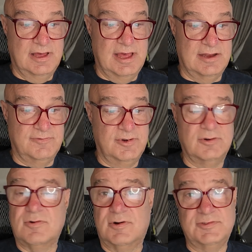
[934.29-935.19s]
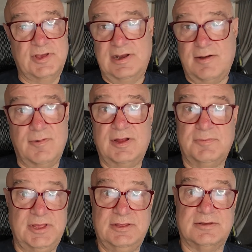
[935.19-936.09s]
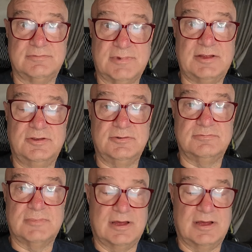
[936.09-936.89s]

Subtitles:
And if you're in quartzsite, I want to meet you. I do.